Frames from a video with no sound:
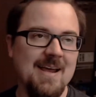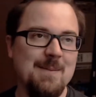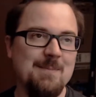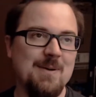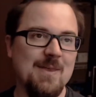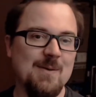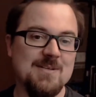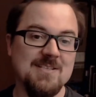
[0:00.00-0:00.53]

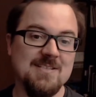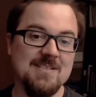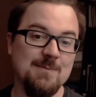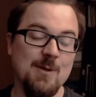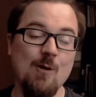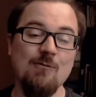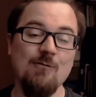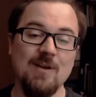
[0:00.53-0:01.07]
But there was some
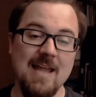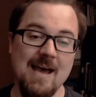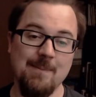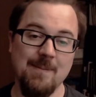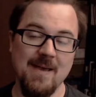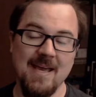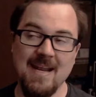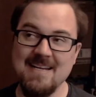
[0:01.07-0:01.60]

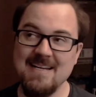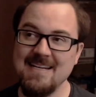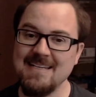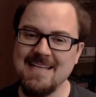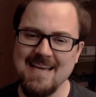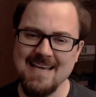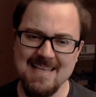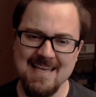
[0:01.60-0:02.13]
overlap, and I didn't
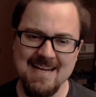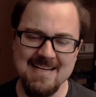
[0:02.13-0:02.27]
like that.